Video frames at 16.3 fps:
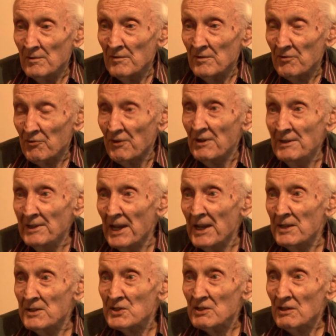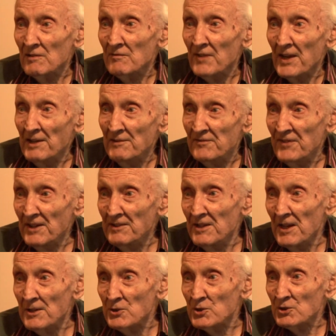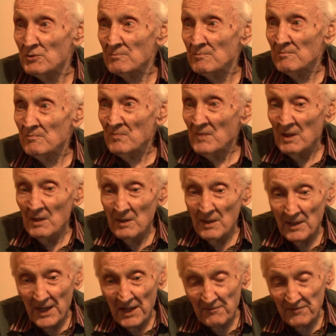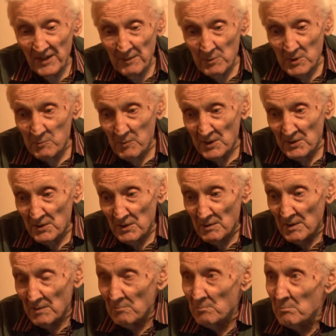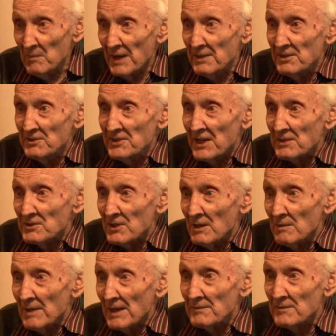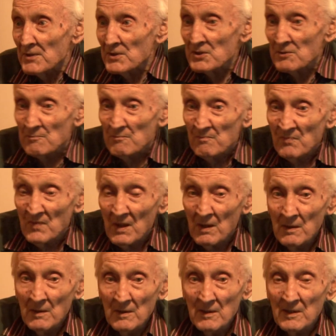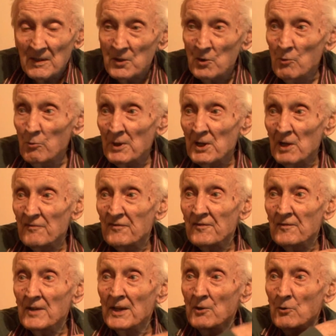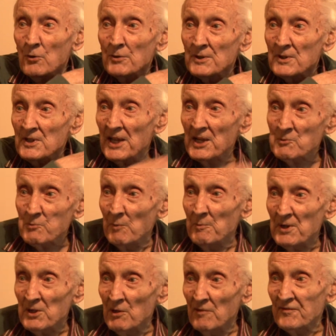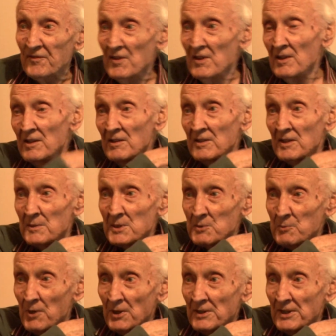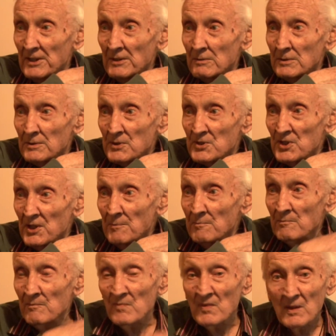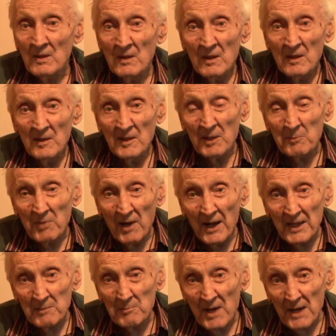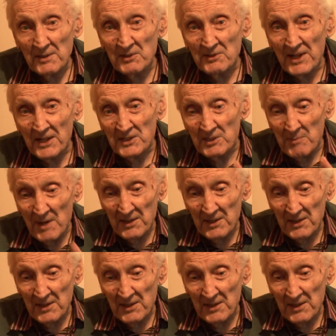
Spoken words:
3 lanes of 8 feet each, and 8 feet was one mine detector like this, and they all went off in order. In case one went off, the others weren't killed, you see. And behind the mine detector